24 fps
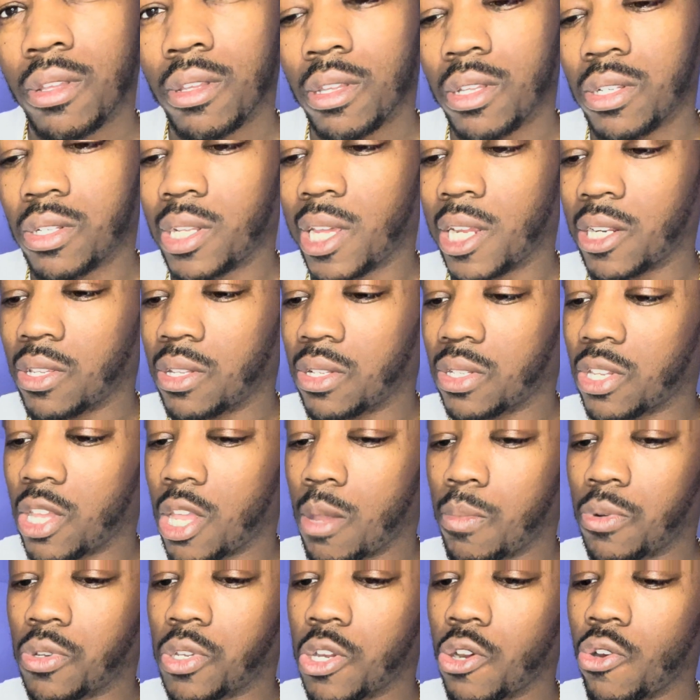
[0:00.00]
It's like the same
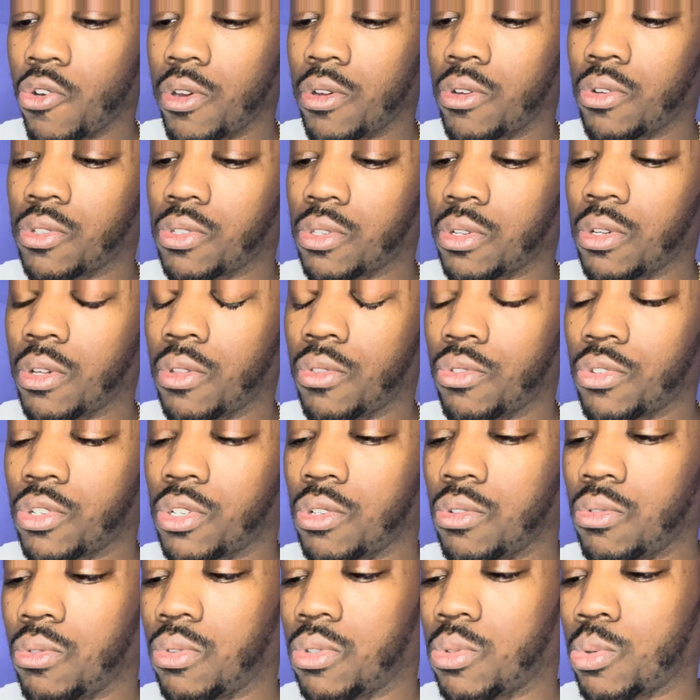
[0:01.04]
material as the other
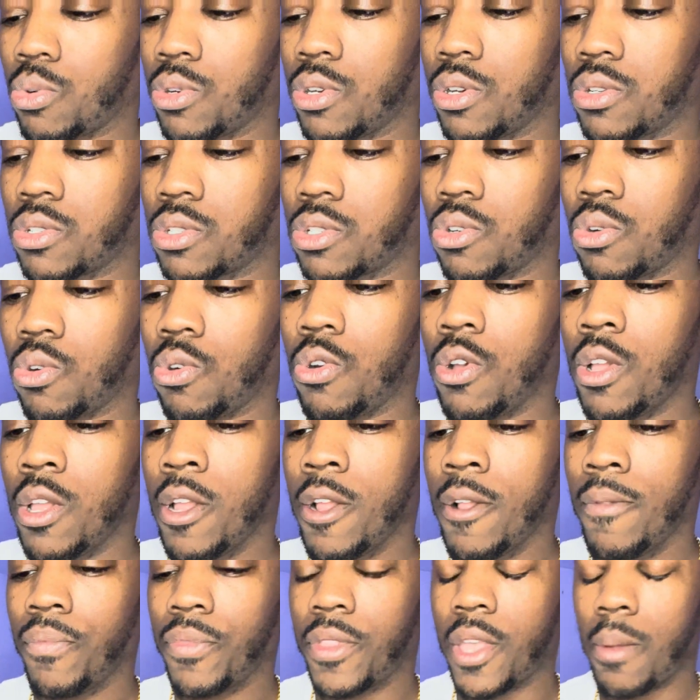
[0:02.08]
shoe as well. So
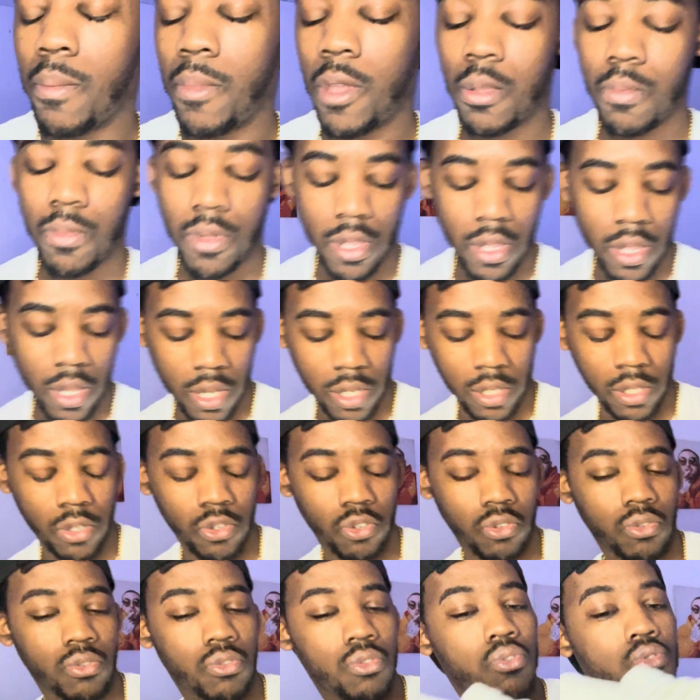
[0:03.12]
that may be a
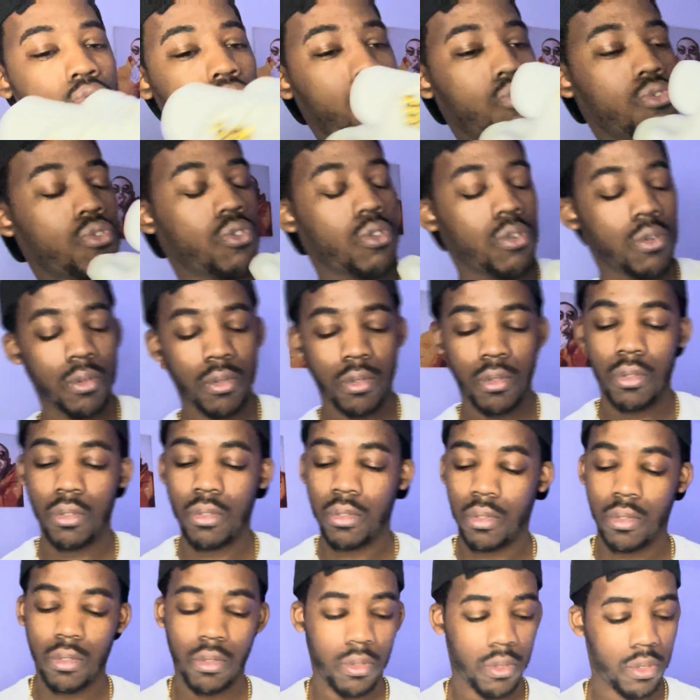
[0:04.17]
little cool
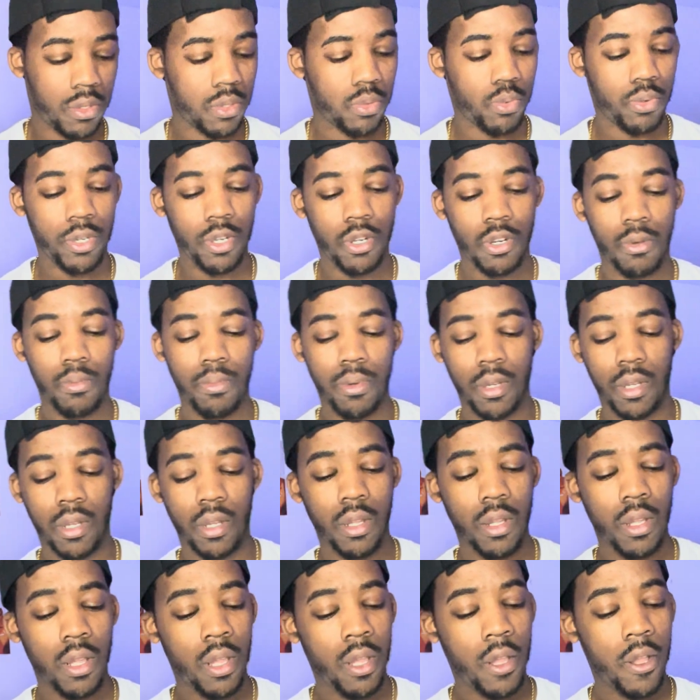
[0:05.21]
as well, but
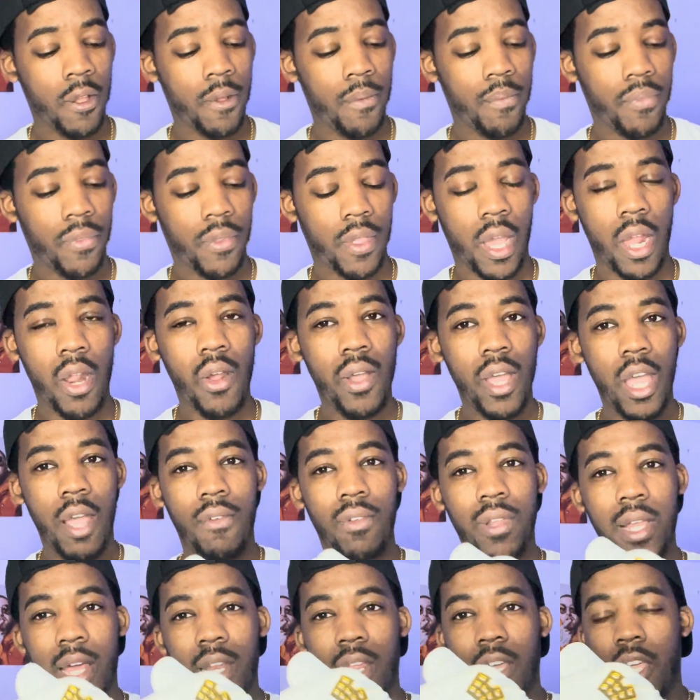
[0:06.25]
I don't have a
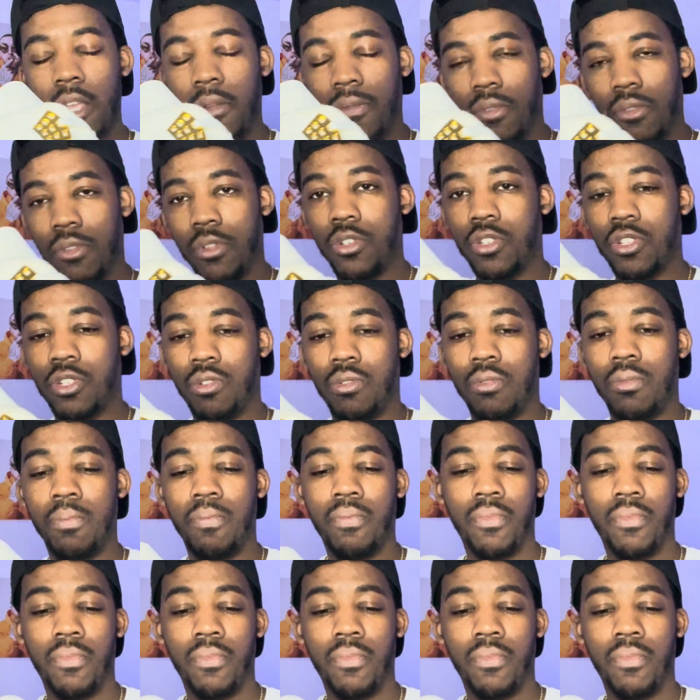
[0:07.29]
lot of hate for this shoe.